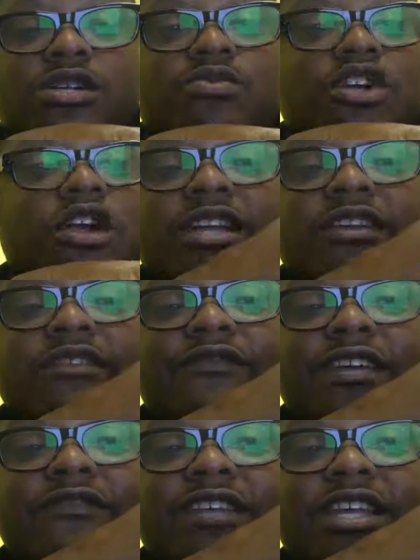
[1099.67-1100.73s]
courses, which
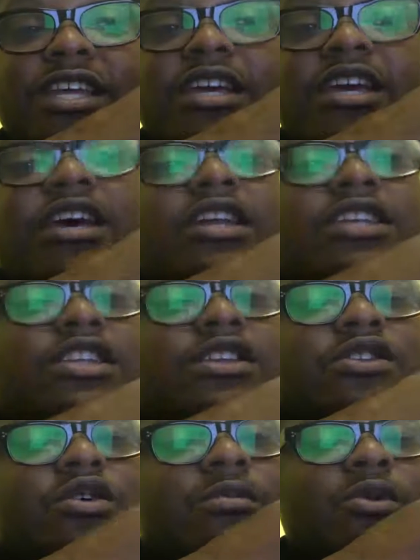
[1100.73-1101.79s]
are
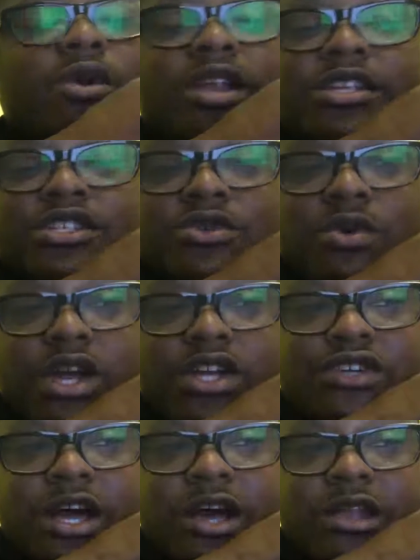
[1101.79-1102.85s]
$150 to no more than
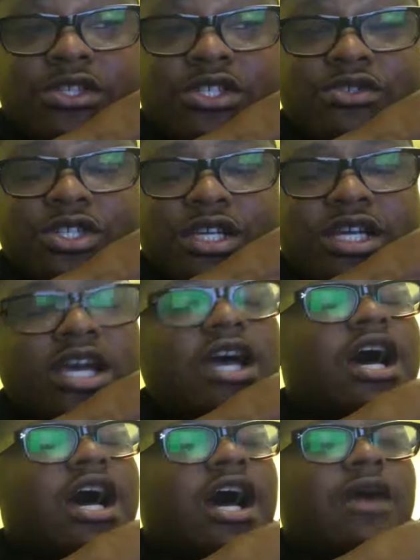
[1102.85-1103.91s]
$200 usually,